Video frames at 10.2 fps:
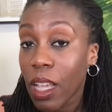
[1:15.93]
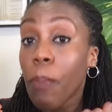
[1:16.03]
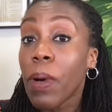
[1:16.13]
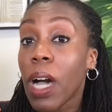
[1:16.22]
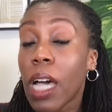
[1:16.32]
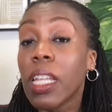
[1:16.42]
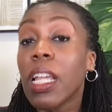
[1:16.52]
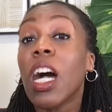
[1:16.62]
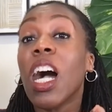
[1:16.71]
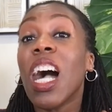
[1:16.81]
but
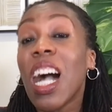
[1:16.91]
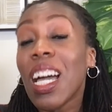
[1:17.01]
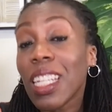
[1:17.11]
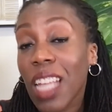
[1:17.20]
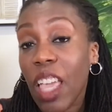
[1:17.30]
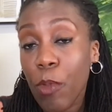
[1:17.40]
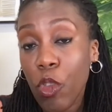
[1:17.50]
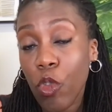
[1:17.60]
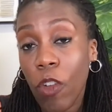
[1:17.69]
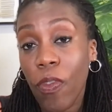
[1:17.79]
unlike
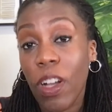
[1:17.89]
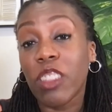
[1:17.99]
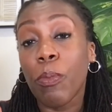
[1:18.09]
mutual funds,